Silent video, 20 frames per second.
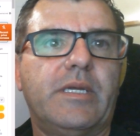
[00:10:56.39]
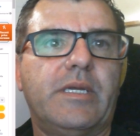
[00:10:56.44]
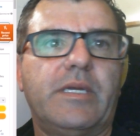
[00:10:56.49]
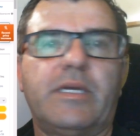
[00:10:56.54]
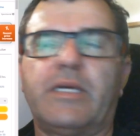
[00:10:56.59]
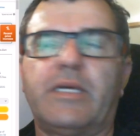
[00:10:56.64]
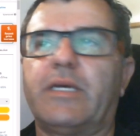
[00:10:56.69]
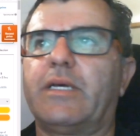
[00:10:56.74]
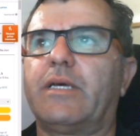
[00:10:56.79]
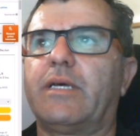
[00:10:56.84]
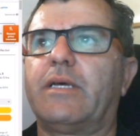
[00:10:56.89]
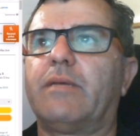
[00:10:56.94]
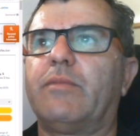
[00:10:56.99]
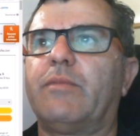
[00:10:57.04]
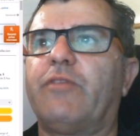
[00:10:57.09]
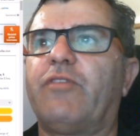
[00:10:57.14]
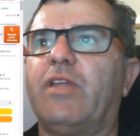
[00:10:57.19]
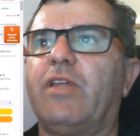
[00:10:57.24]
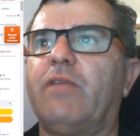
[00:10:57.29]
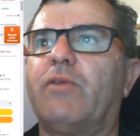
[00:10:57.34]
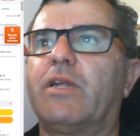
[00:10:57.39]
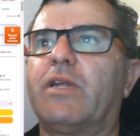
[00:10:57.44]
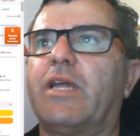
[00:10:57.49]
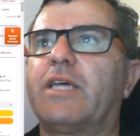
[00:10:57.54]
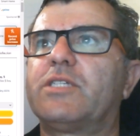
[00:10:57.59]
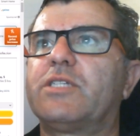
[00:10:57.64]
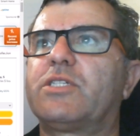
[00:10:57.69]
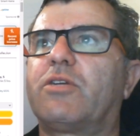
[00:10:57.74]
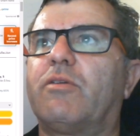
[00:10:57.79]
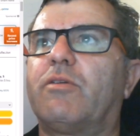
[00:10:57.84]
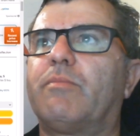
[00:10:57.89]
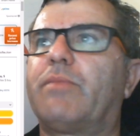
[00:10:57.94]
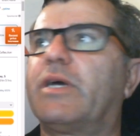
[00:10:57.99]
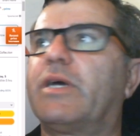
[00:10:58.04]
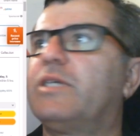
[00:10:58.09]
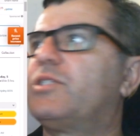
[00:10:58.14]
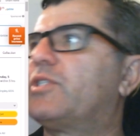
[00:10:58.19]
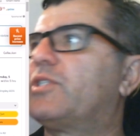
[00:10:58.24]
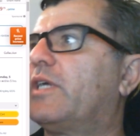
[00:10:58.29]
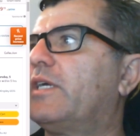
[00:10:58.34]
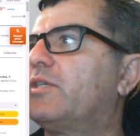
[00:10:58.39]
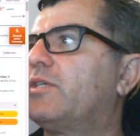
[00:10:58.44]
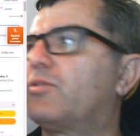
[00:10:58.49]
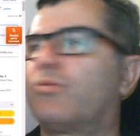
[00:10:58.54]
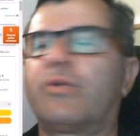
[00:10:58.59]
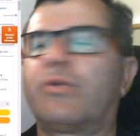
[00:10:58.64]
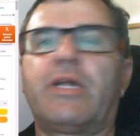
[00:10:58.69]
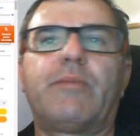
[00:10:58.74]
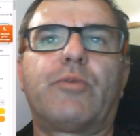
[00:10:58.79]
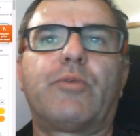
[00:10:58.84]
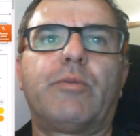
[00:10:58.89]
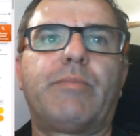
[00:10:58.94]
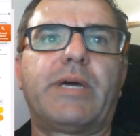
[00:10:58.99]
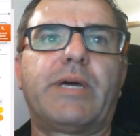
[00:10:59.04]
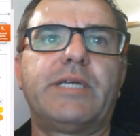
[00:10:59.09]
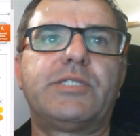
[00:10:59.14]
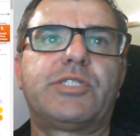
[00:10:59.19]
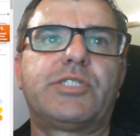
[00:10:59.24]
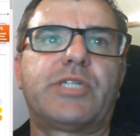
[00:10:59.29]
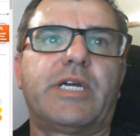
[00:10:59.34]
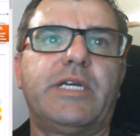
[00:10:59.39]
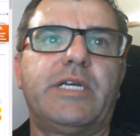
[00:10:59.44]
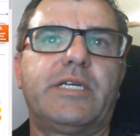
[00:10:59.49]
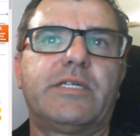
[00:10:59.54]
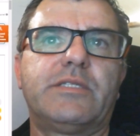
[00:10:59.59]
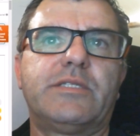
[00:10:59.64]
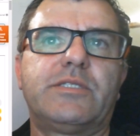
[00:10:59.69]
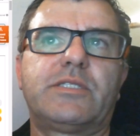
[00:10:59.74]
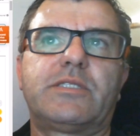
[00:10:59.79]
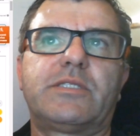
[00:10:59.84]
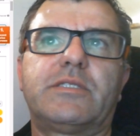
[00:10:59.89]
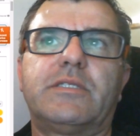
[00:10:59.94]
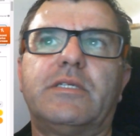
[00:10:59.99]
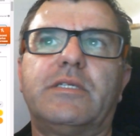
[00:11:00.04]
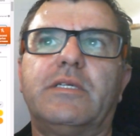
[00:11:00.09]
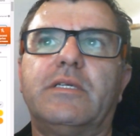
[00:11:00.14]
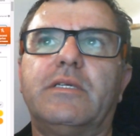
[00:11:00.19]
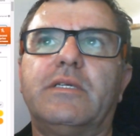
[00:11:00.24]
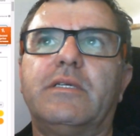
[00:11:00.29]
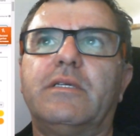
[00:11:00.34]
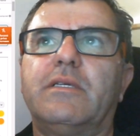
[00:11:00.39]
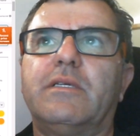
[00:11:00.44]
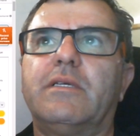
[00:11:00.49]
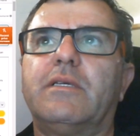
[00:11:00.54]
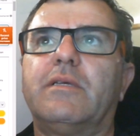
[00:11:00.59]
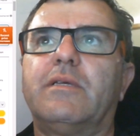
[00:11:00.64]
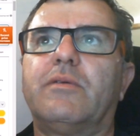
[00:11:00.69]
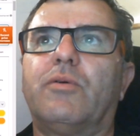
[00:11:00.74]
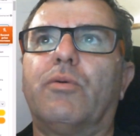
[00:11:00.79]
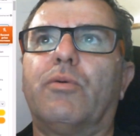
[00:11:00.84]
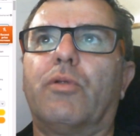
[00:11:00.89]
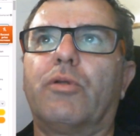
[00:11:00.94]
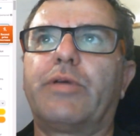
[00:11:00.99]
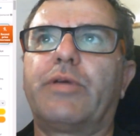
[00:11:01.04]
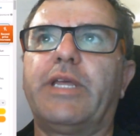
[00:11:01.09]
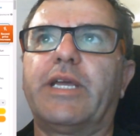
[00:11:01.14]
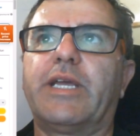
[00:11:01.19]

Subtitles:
If anyone has got bass shakers or a number of bass shakers or looking